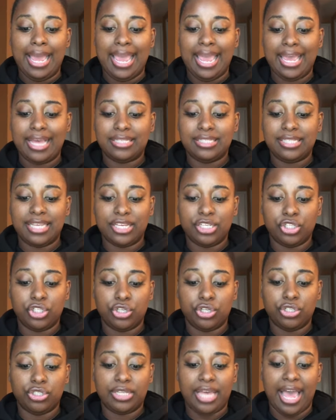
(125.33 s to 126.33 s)

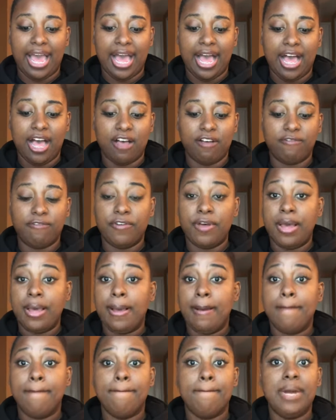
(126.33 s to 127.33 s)
ancestors have
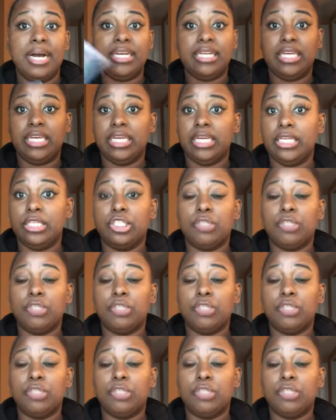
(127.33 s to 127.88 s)
money